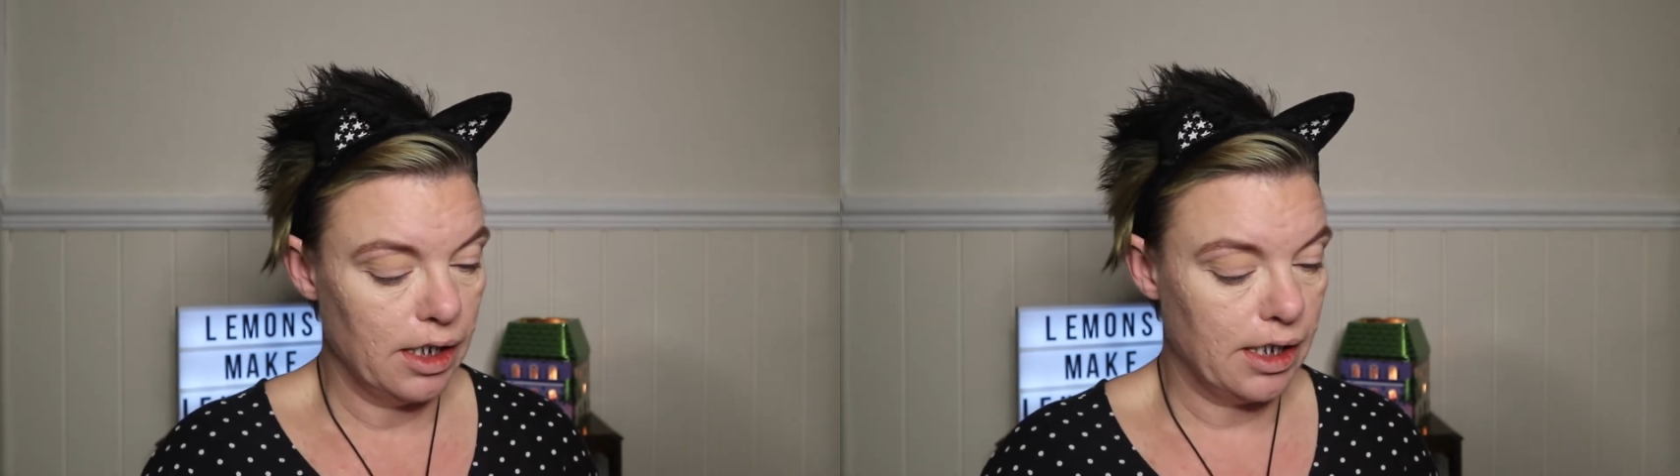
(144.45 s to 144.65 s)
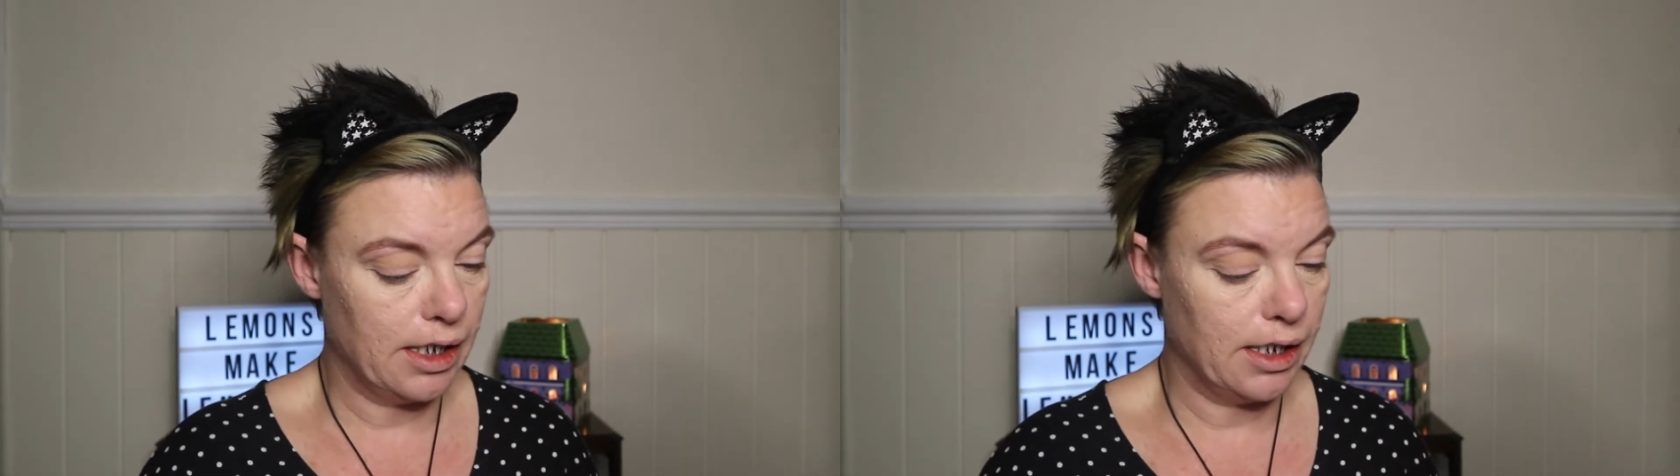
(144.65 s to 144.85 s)

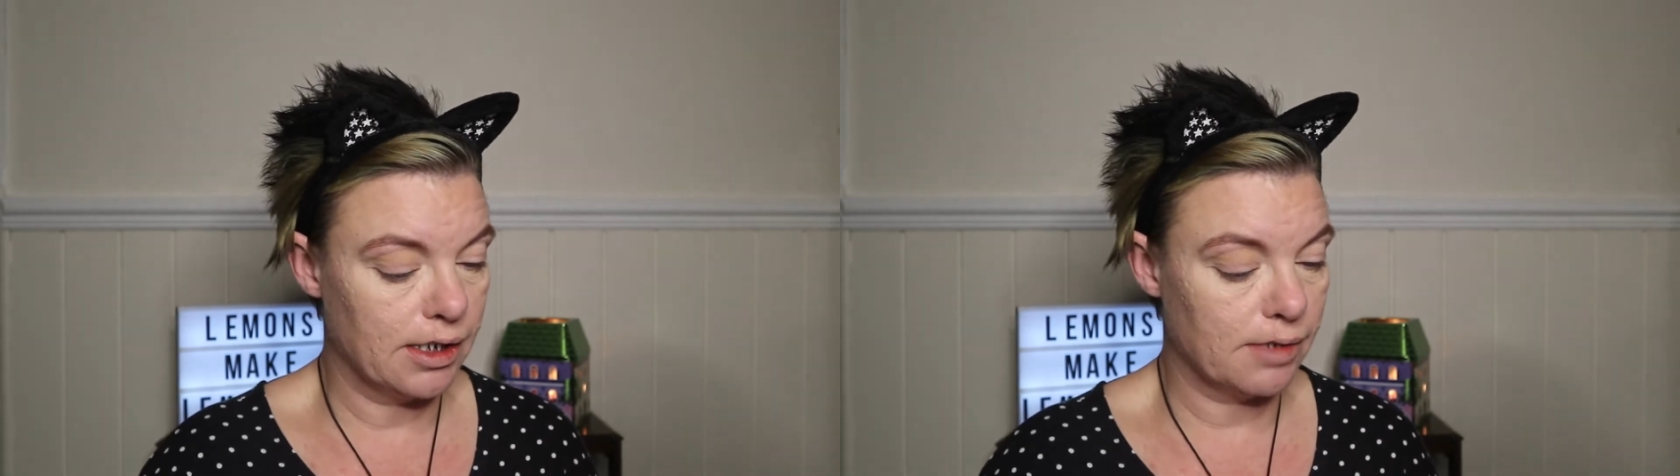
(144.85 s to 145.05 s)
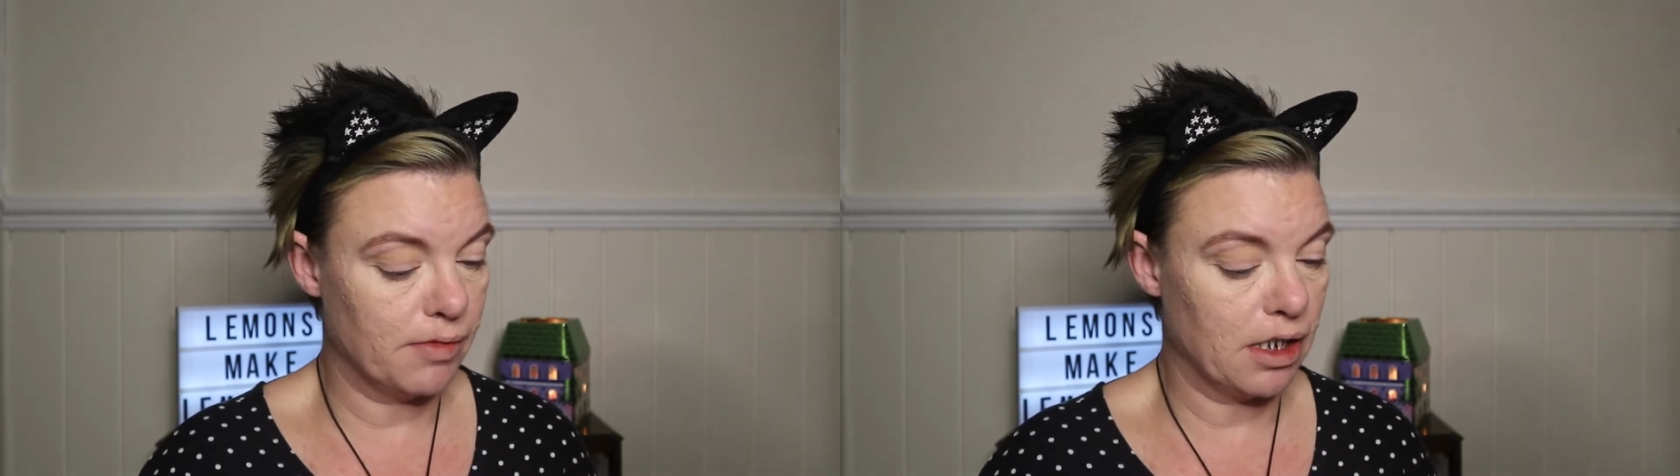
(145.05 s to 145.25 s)

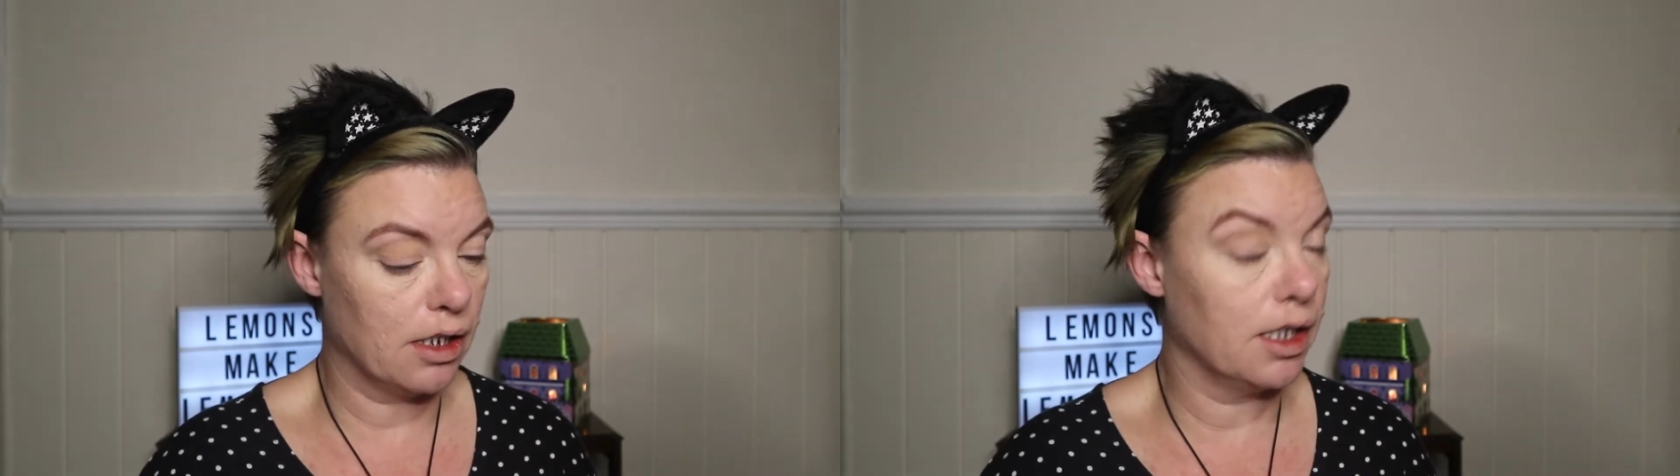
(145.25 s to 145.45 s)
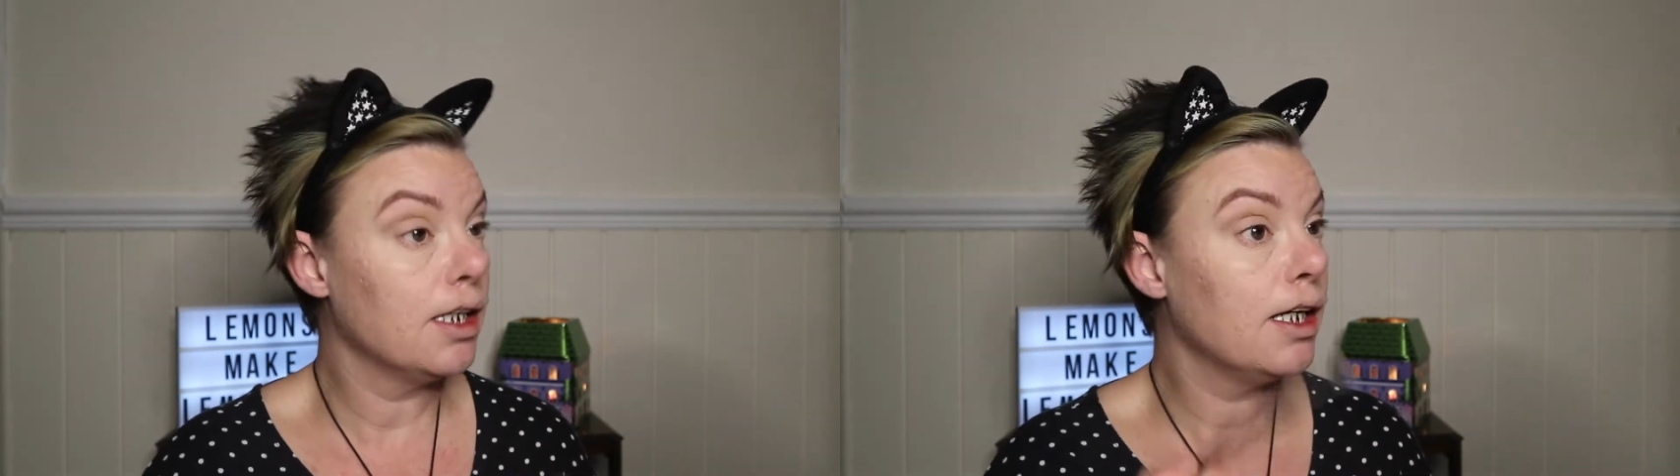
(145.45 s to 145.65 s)
is
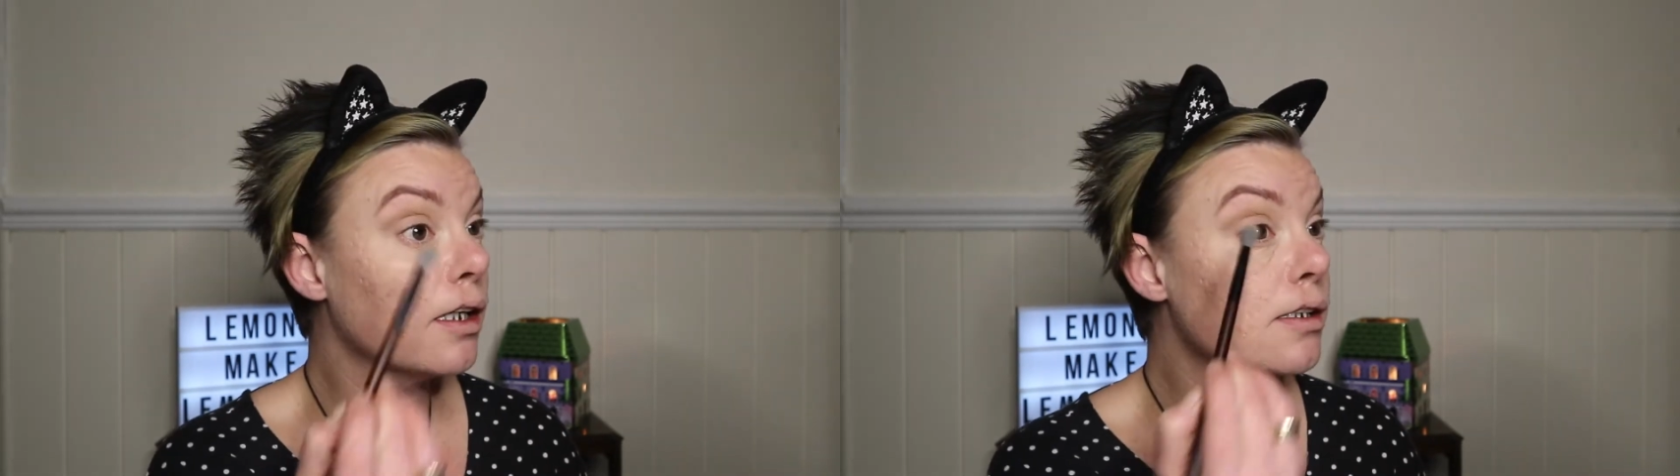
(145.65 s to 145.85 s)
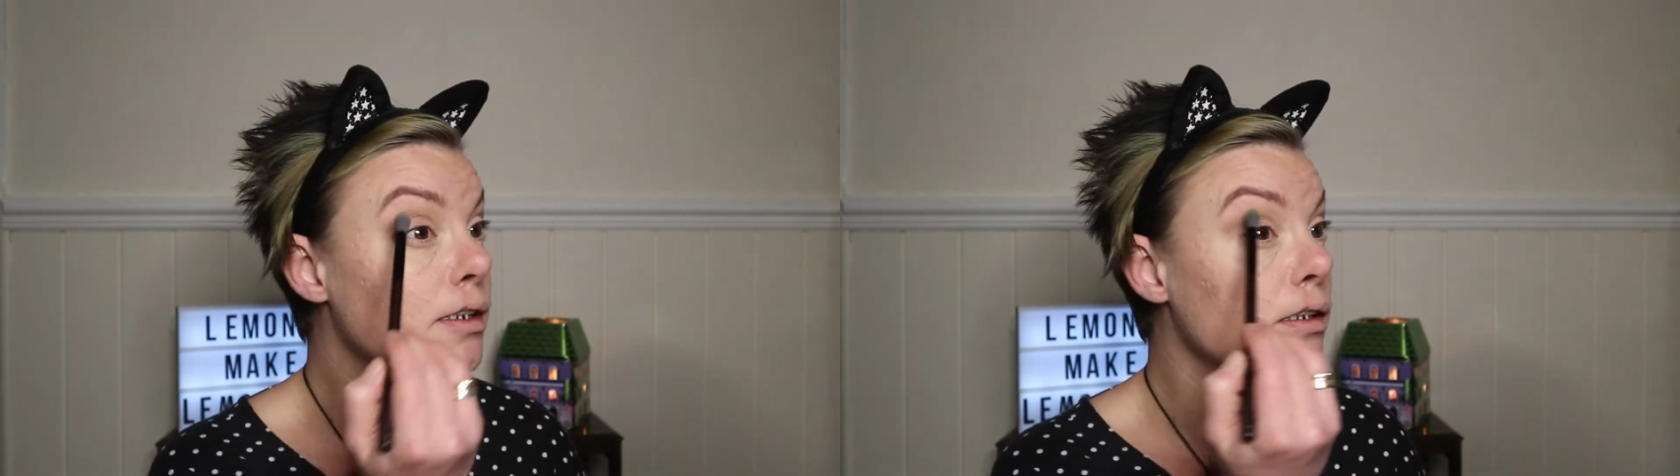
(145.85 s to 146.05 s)
my
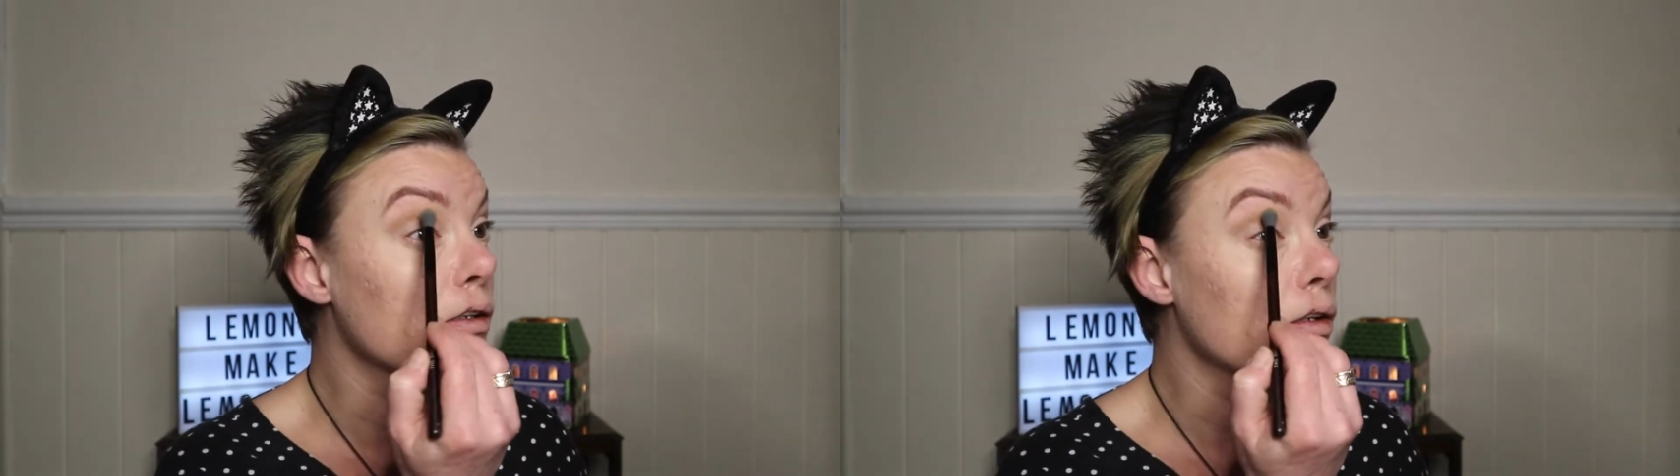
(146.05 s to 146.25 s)
NYX